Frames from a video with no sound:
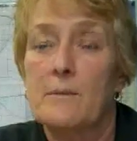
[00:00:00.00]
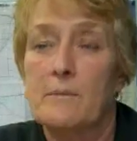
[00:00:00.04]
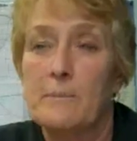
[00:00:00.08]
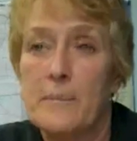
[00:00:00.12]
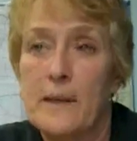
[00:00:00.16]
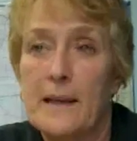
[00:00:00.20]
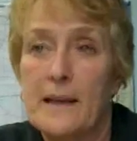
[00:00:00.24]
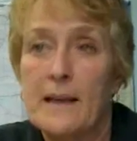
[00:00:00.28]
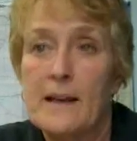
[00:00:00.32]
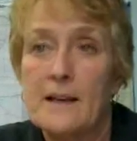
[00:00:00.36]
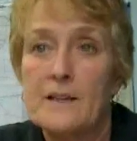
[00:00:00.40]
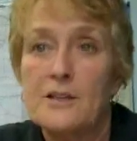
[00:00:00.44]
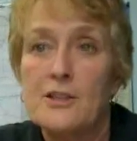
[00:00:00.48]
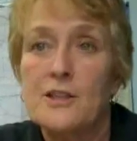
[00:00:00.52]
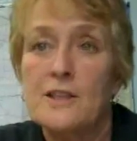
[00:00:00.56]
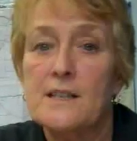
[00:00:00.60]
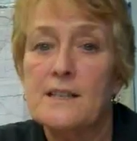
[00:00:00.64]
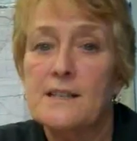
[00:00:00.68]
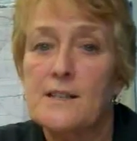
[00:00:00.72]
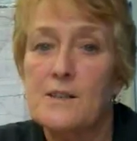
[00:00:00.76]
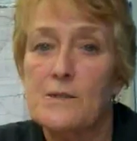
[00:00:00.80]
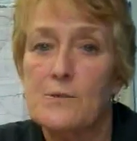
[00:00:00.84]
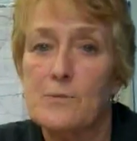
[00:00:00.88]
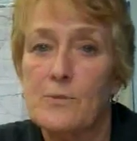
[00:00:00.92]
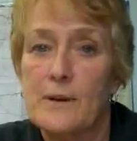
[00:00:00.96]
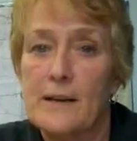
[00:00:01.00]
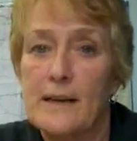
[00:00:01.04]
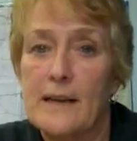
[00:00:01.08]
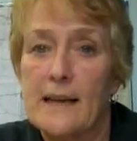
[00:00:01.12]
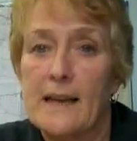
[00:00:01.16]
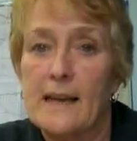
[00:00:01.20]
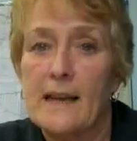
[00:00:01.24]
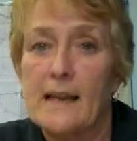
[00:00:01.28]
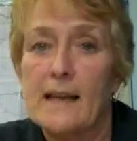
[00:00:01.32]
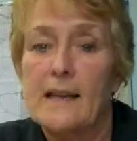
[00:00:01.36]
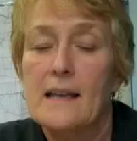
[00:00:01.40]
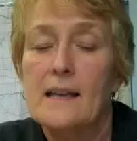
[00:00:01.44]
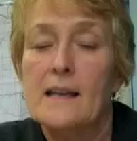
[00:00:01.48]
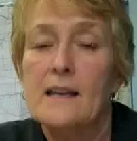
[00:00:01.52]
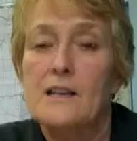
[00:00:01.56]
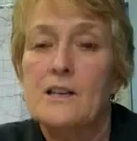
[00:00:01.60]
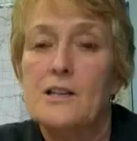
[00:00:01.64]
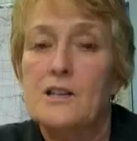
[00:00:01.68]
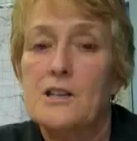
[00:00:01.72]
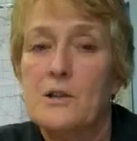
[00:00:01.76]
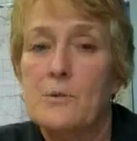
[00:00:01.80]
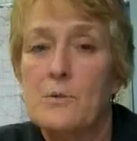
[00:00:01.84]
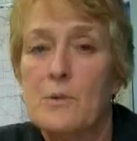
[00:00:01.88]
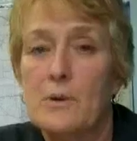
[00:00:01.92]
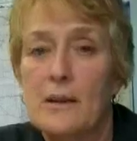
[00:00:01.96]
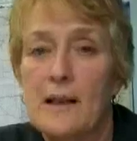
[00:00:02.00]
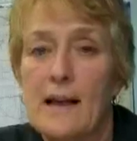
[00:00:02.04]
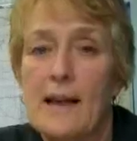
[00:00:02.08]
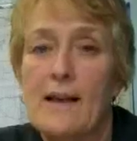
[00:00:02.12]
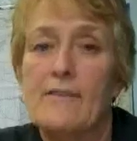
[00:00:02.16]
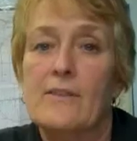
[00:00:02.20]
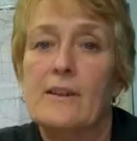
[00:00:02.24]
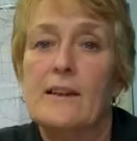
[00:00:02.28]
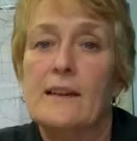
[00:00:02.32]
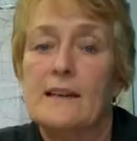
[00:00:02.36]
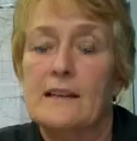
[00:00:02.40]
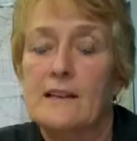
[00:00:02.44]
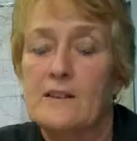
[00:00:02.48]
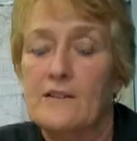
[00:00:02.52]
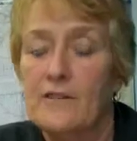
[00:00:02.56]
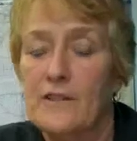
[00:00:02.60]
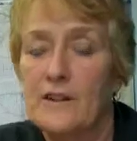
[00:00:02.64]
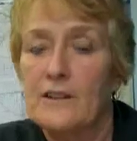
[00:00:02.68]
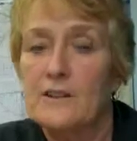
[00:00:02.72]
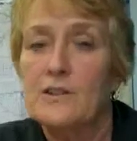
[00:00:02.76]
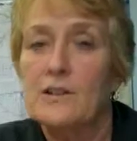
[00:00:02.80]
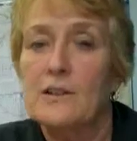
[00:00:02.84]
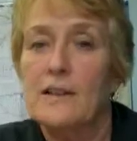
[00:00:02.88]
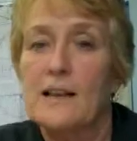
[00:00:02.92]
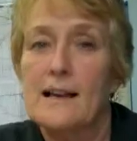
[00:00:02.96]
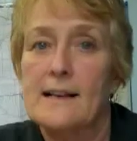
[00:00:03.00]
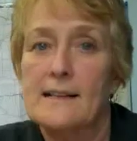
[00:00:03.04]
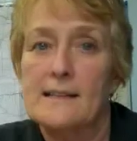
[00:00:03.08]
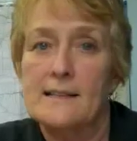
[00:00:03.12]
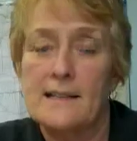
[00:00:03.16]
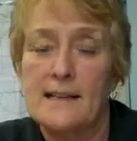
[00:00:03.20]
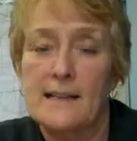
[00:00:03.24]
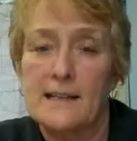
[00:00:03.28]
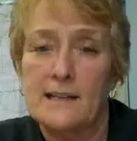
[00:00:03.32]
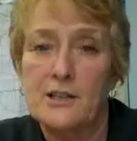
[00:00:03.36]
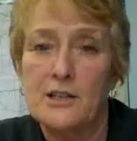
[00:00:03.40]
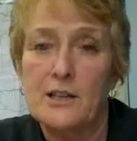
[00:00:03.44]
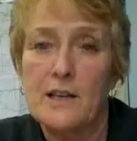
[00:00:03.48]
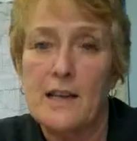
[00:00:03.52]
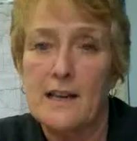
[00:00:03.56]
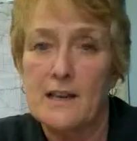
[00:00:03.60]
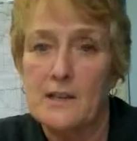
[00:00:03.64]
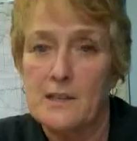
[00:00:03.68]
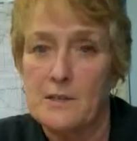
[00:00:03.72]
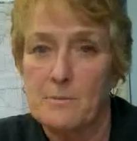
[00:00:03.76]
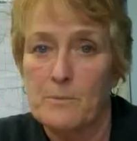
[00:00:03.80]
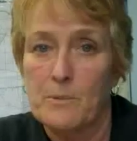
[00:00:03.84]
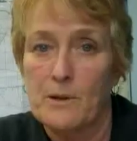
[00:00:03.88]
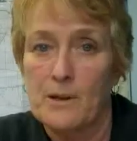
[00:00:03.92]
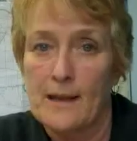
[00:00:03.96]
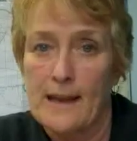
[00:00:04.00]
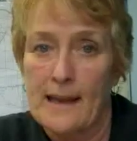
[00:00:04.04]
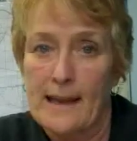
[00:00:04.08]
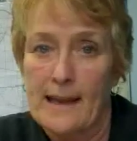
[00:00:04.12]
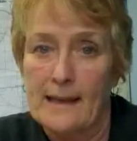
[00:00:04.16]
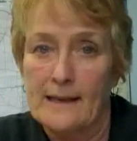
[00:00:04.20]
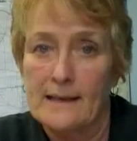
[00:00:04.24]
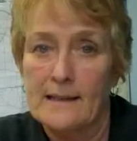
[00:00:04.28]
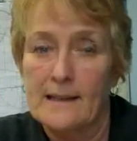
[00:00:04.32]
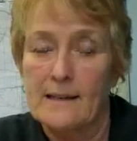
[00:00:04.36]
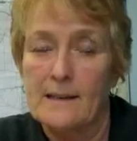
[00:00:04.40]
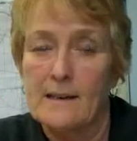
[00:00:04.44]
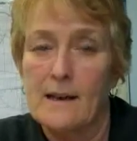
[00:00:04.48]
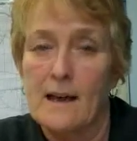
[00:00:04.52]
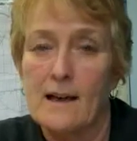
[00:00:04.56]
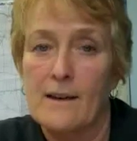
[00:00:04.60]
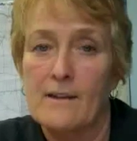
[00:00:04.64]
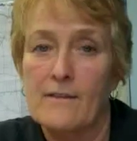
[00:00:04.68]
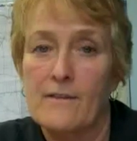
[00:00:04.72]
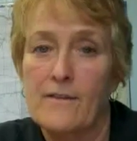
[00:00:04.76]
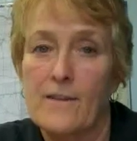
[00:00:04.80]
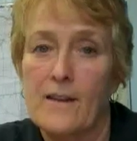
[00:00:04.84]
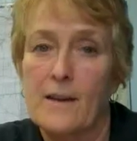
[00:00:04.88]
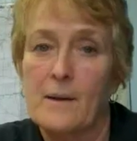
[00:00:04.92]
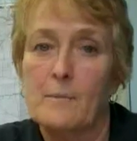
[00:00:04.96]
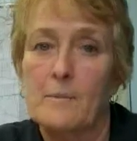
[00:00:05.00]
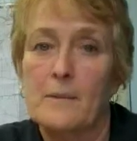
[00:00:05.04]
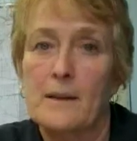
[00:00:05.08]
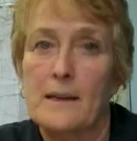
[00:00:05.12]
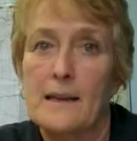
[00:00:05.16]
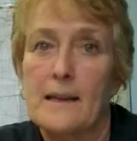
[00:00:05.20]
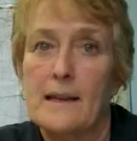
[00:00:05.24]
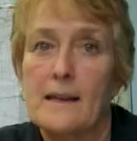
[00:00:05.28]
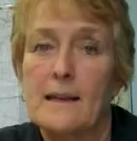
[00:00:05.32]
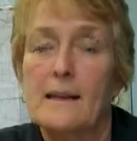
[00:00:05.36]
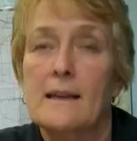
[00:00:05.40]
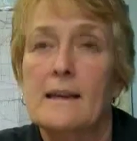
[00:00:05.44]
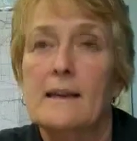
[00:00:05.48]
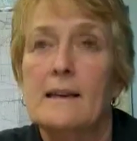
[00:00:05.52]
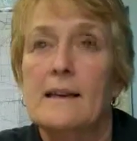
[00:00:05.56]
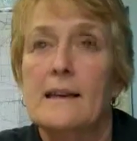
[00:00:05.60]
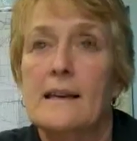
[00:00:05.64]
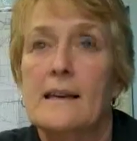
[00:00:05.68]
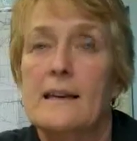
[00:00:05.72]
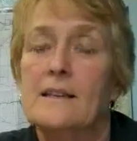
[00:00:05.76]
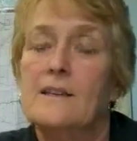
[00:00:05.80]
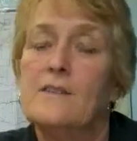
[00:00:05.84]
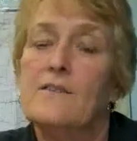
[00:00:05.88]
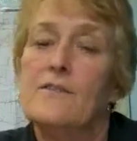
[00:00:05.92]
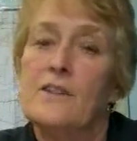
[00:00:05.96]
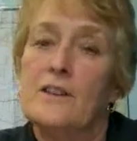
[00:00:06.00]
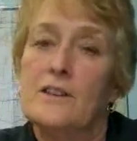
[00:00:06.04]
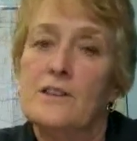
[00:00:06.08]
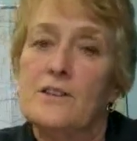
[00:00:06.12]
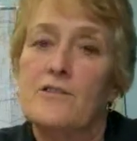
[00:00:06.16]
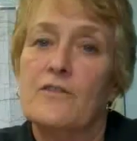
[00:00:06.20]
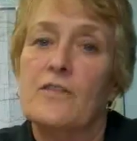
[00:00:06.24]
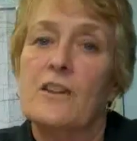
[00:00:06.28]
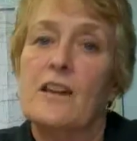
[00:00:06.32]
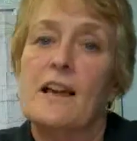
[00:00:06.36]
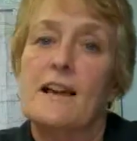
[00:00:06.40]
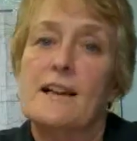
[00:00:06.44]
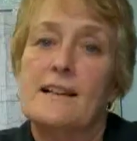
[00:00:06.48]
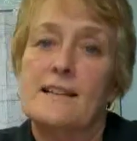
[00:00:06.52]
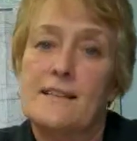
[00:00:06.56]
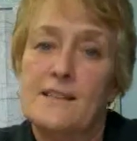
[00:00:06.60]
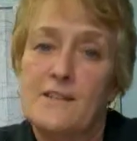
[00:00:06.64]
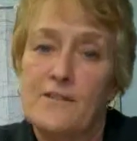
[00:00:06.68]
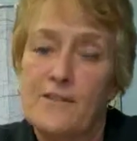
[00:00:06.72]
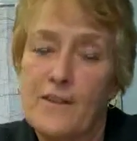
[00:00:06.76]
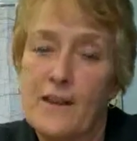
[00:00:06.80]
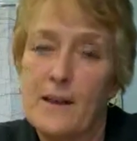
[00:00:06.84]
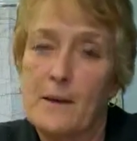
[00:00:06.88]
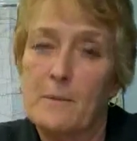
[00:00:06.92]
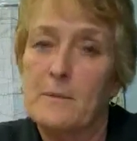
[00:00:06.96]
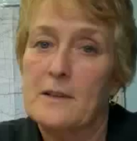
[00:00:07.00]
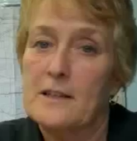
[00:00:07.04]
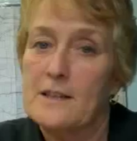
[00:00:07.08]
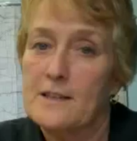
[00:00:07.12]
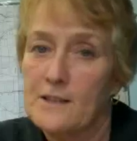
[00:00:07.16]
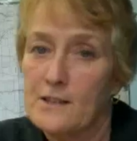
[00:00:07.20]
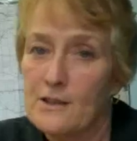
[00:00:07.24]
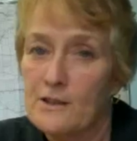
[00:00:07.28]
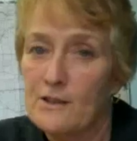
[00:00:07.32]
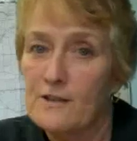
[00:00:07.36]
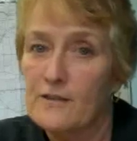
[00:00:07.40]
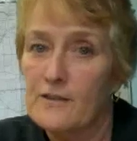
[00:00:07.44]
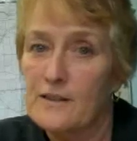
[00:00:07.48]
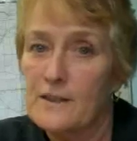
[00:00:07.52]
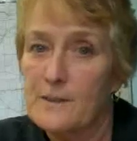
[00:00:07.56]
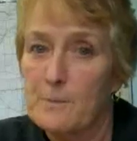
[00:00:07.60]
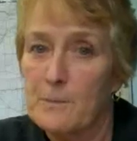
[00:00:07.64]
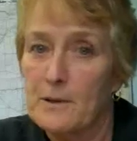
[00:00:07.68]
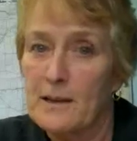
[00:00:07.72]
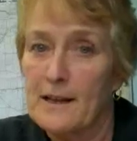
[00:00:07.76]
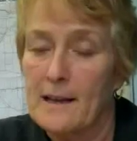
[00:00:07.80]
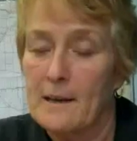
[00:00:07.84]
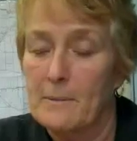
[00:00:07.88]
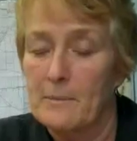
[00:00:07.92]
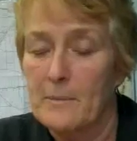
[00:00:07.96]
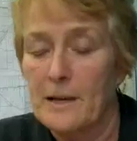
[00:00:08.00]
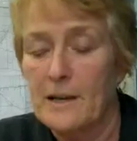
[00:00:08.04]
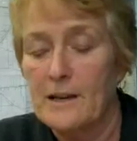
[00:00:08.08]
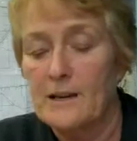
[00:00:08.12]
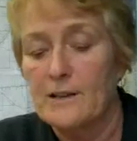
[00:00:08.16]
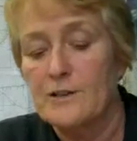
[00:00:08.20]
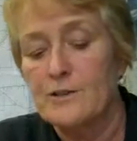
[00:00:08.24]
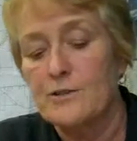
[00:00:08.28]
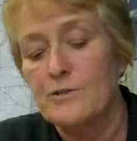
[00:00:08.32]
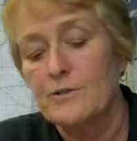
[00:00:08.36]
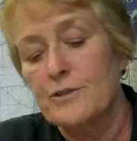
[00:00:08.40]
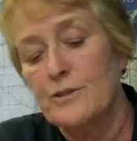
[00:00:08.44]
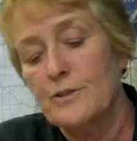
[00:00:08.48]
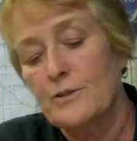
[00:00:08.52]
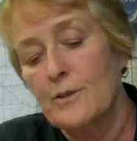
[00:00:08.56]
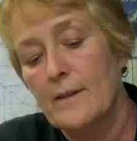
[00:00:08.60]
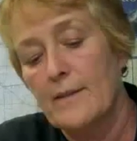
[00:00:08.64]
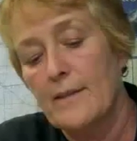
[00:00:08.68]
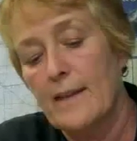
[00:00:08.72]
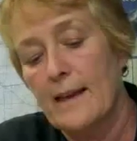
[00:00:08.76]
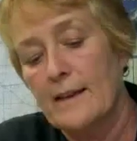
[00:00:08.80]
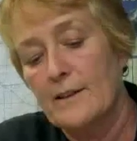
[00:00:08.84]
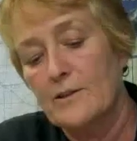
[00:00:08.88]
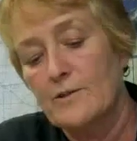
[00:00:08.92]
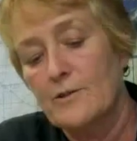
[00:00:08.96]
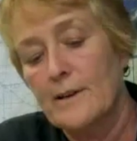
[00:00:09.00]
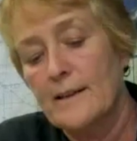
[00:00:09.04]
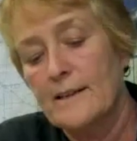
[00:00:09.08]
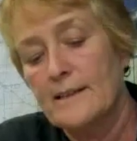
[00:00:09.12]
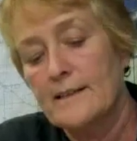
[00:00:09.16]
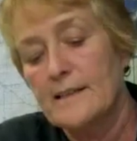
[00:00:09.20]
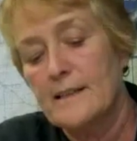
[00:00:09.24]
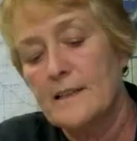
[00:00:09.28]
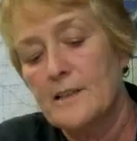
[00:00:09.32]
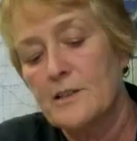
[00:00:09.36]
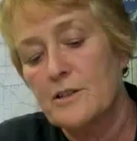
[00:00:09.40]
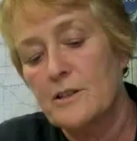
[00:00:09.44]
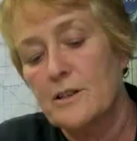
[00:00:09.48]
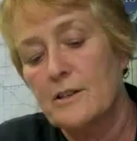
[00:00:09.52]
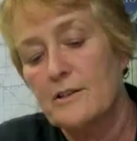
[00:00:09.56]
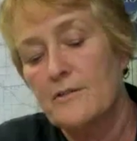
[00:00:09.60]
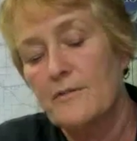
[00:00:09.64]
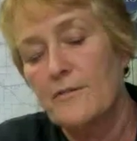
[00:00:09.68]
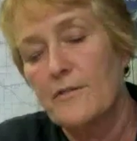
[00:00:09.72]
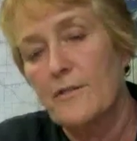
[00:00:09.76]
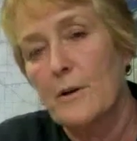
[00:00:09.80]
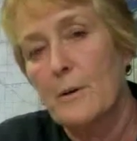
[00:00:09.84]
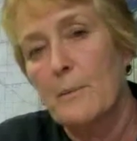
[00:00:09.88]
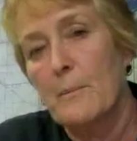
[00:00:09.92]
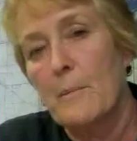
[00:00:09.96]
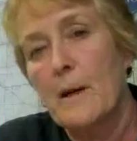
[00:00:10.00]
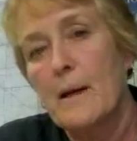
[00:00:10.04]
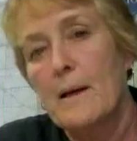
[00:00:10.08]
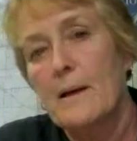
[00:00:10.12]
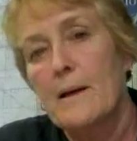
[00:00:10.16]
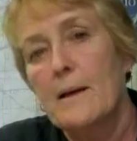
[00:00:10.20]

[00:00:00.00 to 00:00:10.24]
because she's 3, she will have an individualized education plan and not a individualized family service plan, because you're doing that transition from